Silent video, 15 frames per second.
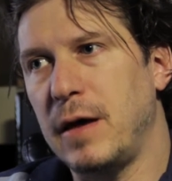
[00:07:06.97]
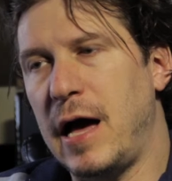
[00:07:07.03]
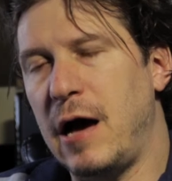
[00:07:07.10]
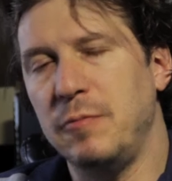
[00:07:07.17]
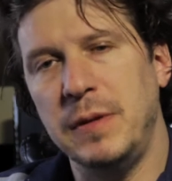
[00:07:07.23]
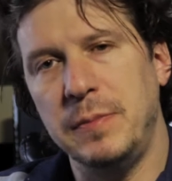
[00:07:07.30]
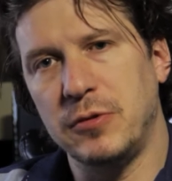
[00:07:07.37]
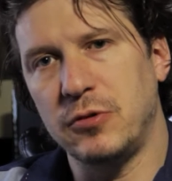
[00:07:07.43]

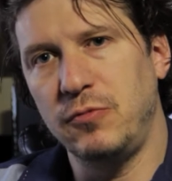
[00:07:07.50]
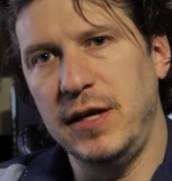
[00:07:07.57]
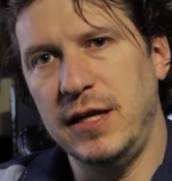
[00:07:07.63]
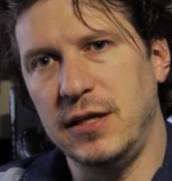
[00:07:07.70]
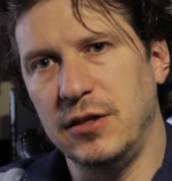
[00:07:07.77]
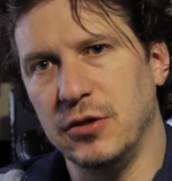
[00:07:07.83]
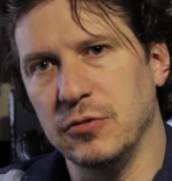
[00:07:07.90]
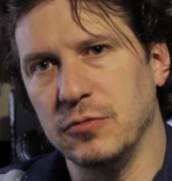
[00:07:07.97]
how people are
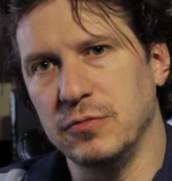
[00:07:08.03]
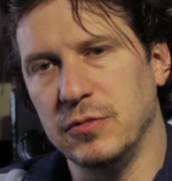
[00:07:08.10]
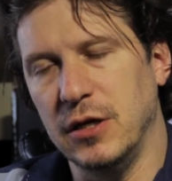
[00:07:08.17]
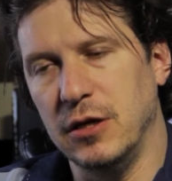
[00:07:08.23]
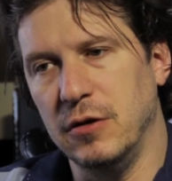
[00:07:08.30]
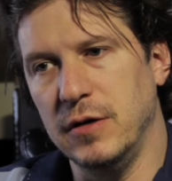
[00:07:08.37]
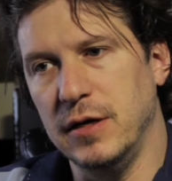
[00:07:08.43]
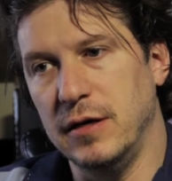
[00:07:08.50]
reading you,
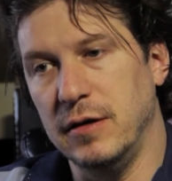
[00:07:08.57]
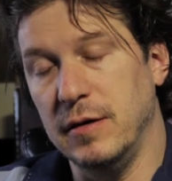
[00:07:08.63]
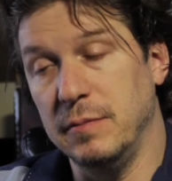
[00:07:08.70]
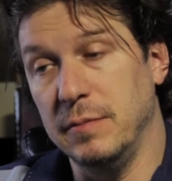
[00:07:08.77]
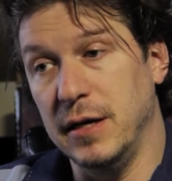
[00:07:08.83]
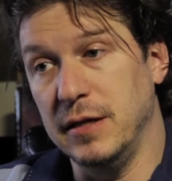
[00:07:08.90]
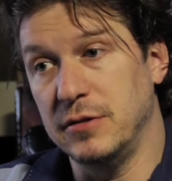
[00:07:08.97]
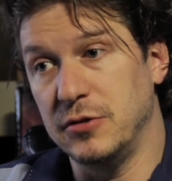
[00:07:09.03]
and
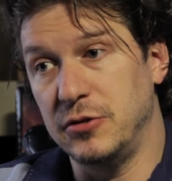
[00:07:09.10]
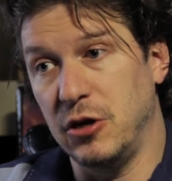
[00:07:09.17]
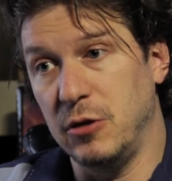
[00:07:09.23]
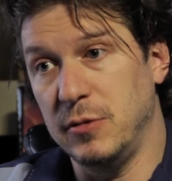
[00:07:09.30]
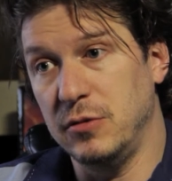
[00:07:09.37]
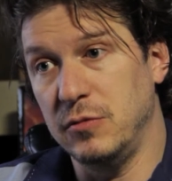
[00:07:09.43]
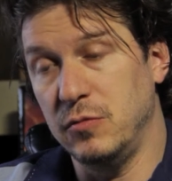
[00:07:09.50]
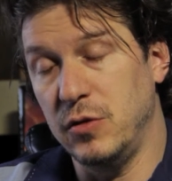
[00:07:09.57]
it might
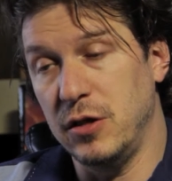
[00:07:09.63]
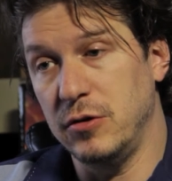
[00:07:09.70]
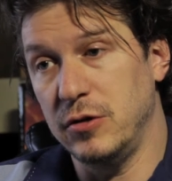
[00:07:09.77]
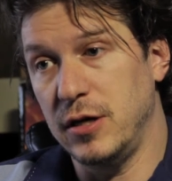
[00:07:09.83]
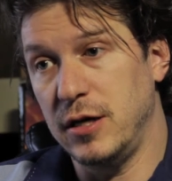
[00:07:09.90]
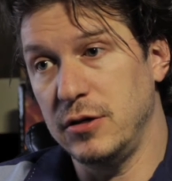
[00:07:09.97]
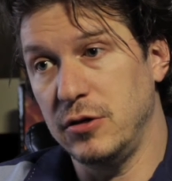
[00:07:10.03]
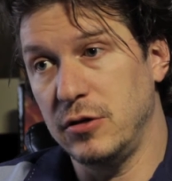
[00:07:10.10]
determine
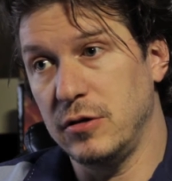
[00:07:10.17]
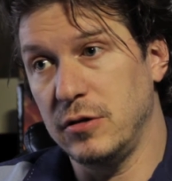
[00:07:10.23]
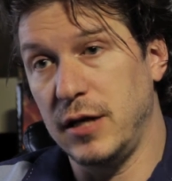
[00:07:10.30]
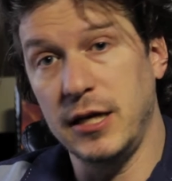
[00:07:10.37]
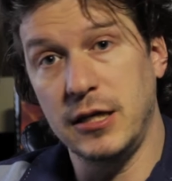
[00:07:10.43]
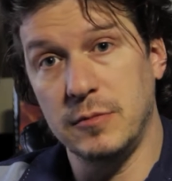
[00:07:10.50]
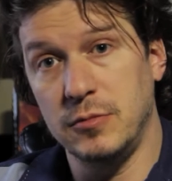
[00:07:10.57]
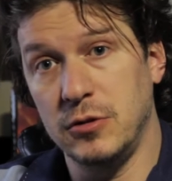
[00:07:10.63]
whether or not you're a
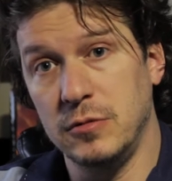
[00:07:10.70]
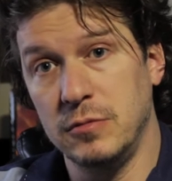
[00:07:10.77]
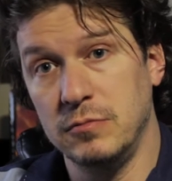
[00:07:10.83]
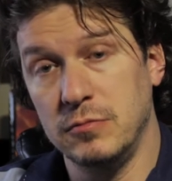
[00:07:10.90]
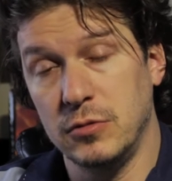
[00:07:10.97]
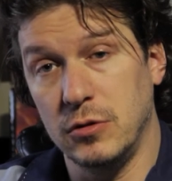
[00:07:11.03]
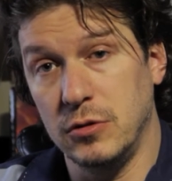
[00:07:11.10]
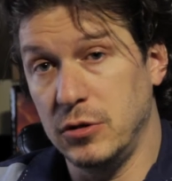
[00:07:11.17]
likable
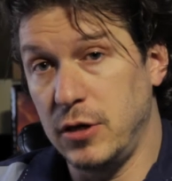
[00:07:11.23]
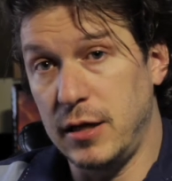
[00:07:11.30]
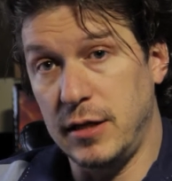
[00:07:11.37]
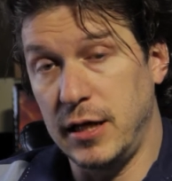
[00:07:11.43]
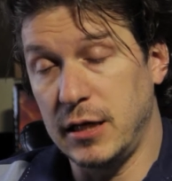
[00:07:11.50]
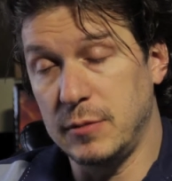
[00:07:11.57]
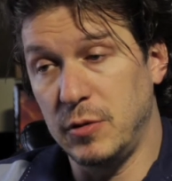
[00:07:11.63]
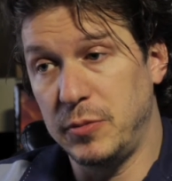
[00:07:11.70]
or
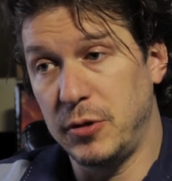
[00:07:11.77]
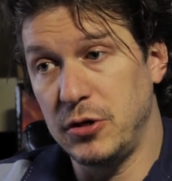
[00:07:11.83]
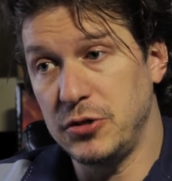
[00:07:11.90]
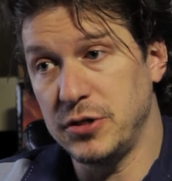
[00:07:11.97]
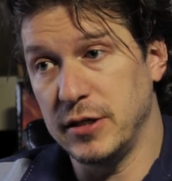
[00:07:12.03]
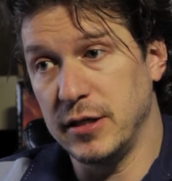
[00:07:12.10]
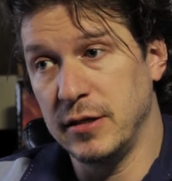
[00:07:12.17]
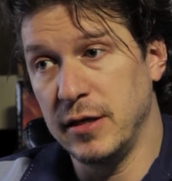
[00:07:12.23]
not likable
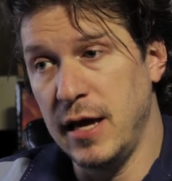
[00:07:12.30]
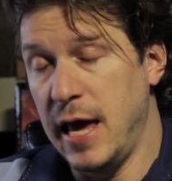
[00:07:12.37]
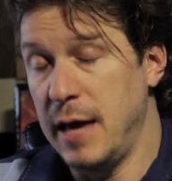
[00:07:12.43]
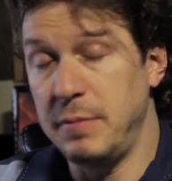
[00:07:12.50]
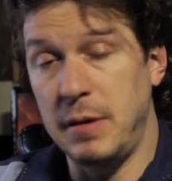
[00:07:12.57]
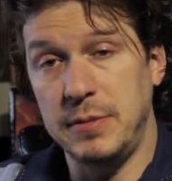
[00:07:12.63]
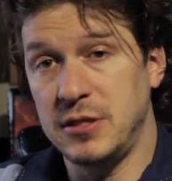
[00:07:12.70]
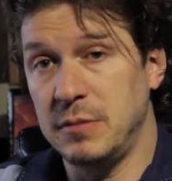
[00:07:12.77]
person.
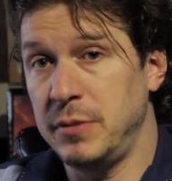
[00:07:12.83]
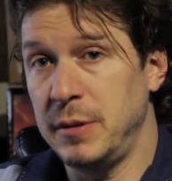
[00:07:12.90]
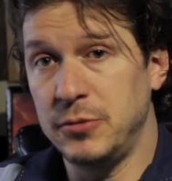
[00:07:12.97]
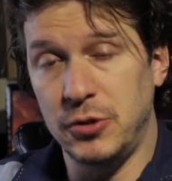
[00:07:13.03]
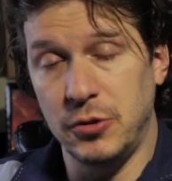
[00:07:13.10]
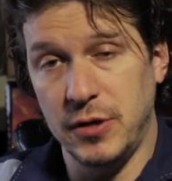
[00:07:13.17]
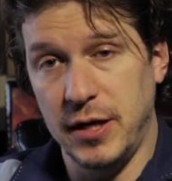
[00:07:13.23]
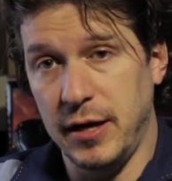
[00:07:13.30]
And maybe some
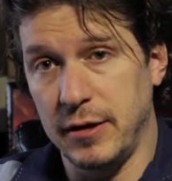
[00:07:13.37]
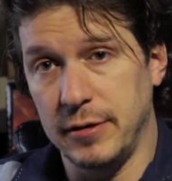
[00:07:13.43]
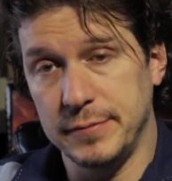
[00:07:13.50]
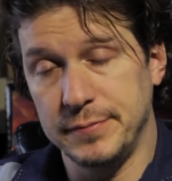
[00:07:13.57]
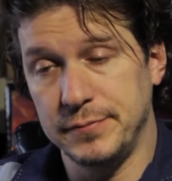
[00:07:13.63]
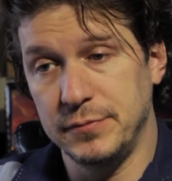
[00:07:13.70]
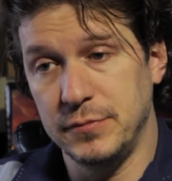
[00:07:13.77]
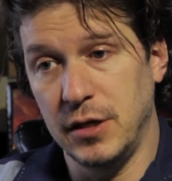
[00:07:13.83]
people don't care,
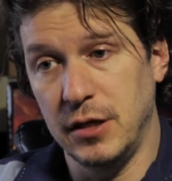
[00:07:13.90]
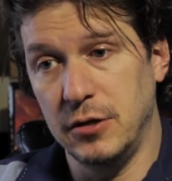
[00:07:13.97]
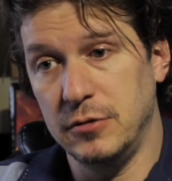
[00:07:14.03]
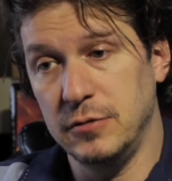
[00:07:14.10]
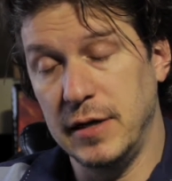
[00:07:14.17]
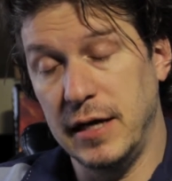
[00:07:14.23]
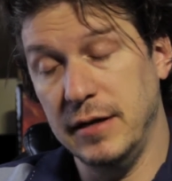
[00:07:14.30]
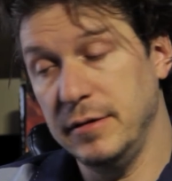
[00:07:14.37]

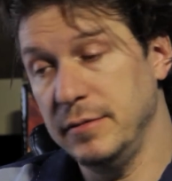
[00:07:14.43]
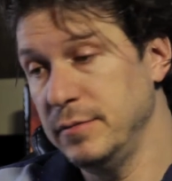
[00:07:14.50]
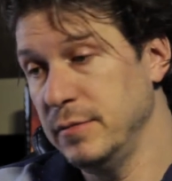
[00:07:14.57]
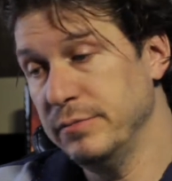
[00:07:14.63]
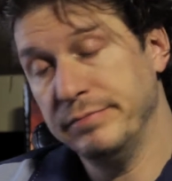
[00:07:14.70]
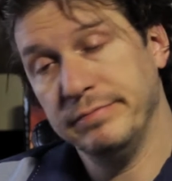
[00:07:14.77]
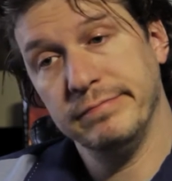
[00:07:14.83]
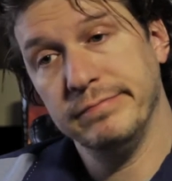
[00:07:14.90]
and
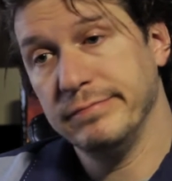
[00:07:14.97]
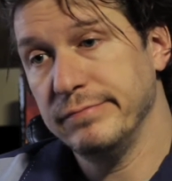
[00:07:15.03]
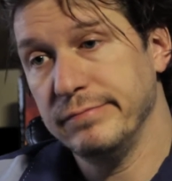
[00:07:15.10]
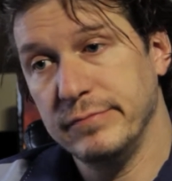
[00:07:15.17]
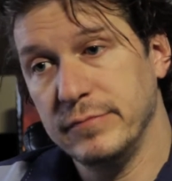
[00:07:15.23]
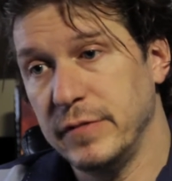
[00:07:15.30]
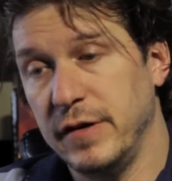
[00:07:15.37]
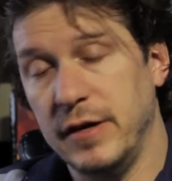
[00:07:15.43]

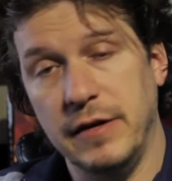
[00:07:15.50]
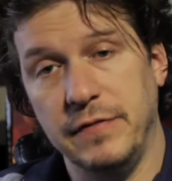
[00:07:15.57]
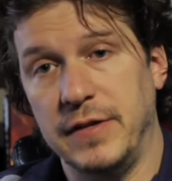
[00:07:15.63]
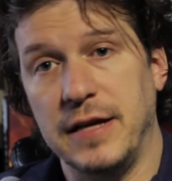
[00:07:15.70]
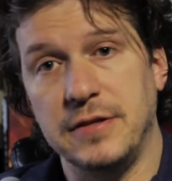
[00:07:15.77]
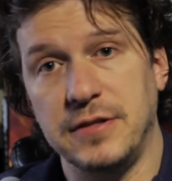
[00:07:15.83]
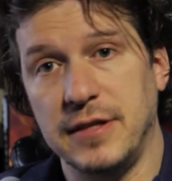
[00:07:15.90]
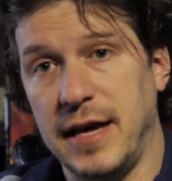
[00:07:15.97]
if
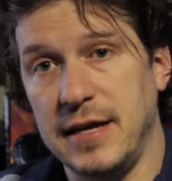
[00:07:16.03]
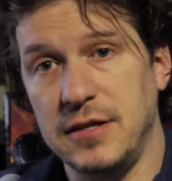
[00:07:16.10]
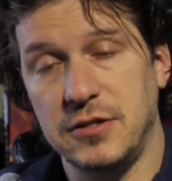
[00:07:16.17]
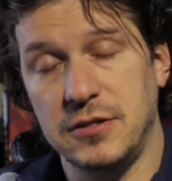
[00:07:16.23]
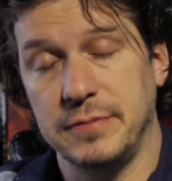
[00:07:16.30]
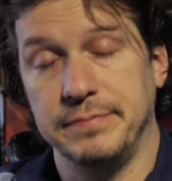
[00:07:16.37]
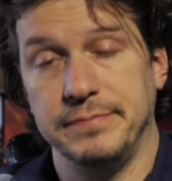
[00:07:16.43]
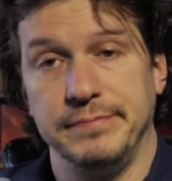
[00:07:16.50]
that's the
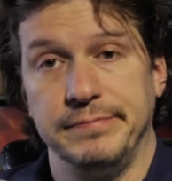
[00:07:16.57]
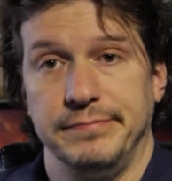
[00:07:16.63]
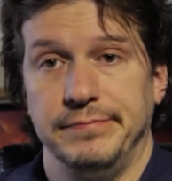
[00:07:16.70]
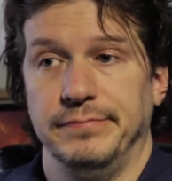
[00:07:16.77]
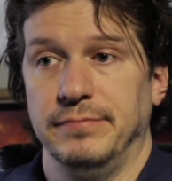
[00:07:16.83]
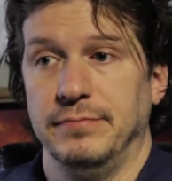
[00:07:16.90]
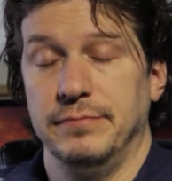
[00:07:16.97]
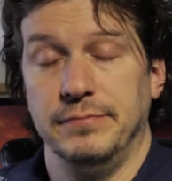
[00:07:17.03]
case,
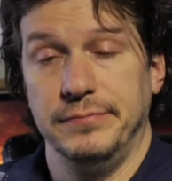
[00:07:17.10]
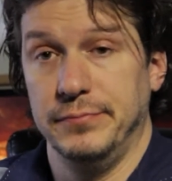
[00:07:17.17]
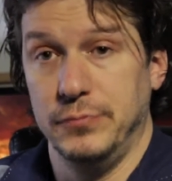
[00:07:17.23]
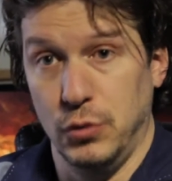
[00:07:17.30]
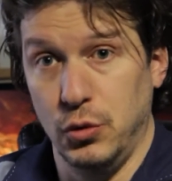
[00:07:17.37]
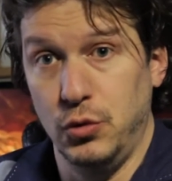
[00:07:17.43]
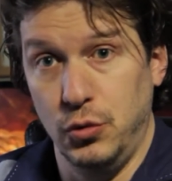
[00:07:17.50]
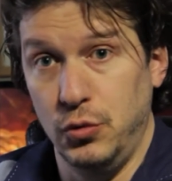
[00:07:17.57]

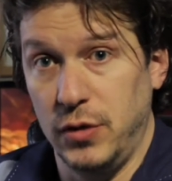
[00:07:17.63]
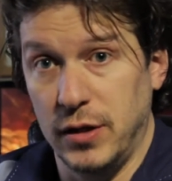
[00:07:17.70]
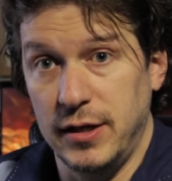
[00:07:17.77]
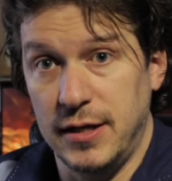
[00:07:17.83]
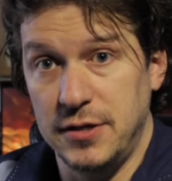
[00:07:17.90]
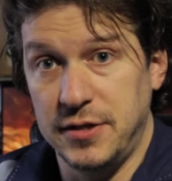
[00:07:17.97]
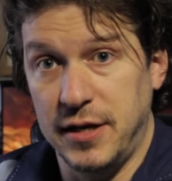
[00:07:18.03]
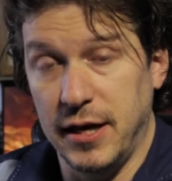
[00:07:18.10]
who
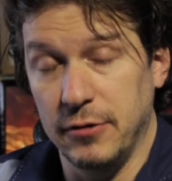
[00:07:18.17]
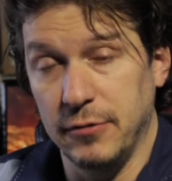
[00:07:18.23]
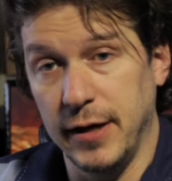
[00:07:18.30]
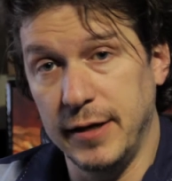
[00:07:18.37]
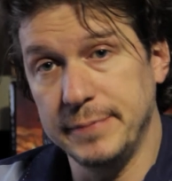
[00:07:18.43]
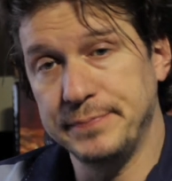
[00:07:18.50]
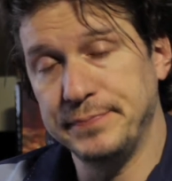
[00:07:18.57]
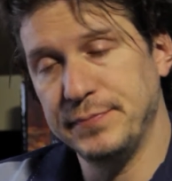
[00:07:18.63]
really does care,
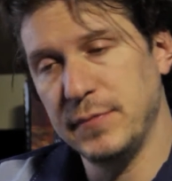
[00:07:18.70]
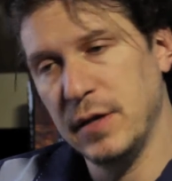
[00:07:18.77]
right?